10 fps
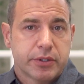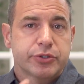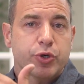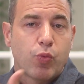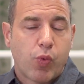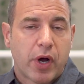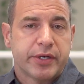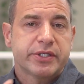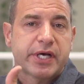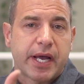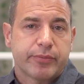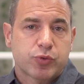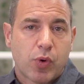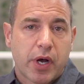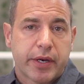So 1 times
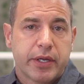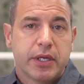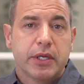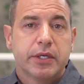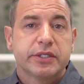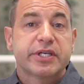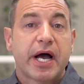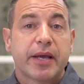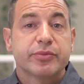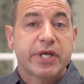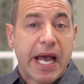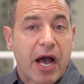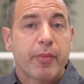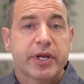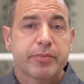1 times
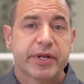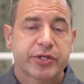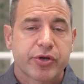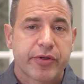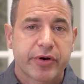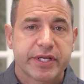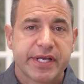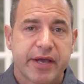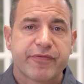how many minutes are there in a day?